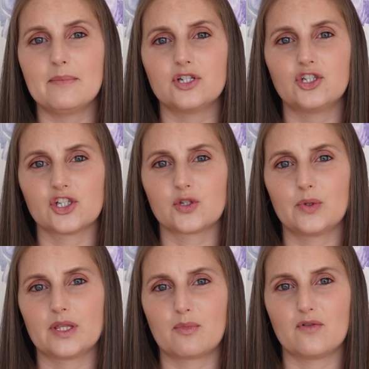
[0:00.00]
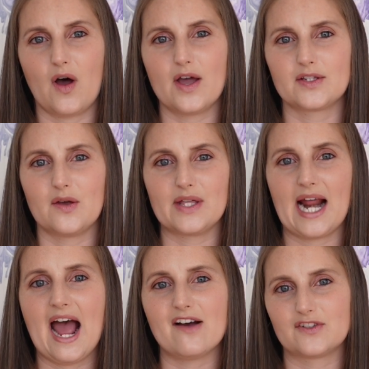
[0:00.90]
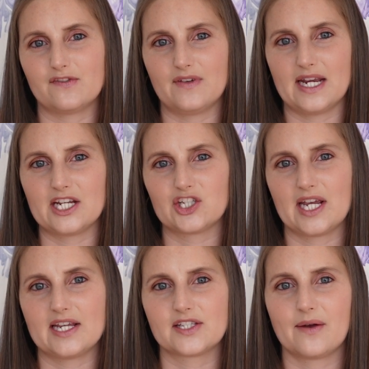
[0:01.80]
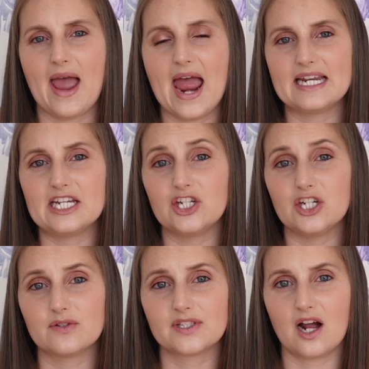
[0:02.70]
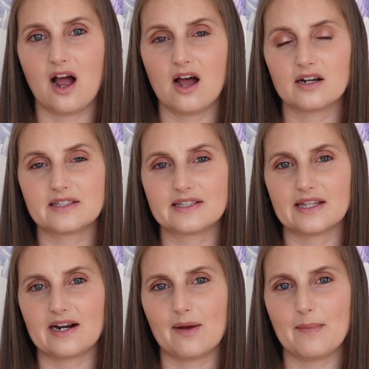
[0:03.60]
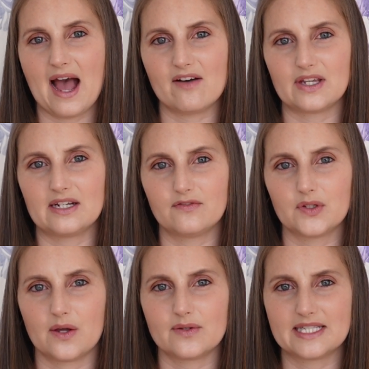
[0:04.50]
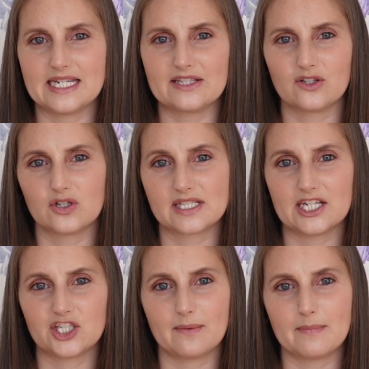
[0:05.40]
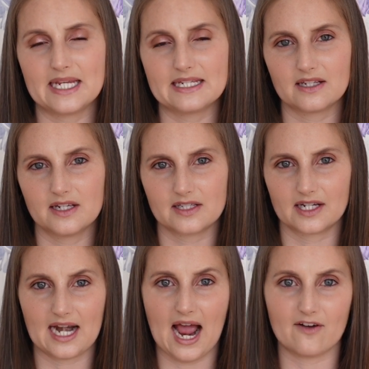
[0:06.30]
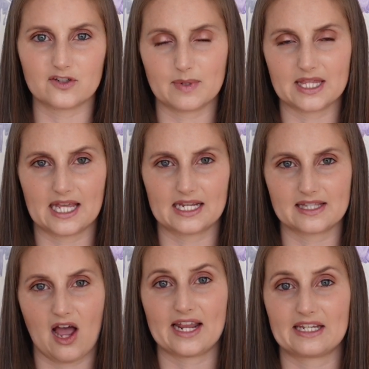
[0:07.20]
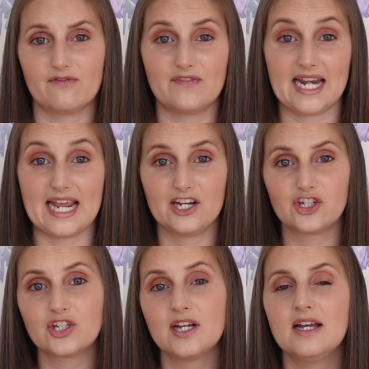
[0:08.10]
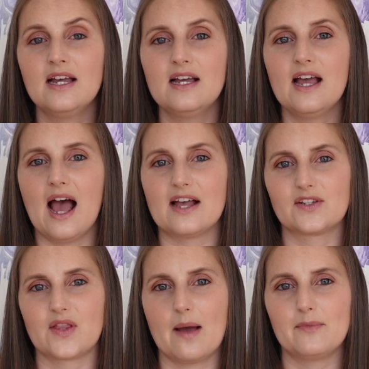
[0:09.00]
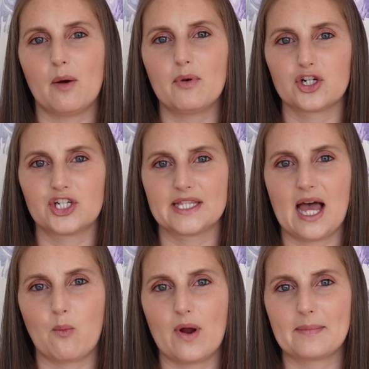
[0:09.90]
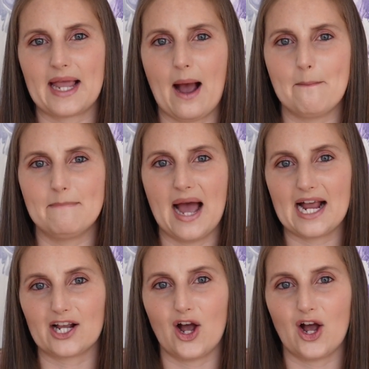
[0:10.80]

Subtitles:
just with the proviso that I have to finish it. So any new starts that I'm having for those seasonal stitching pieces are going to have to be things that I can finish, so that I'm not pushing that whip count back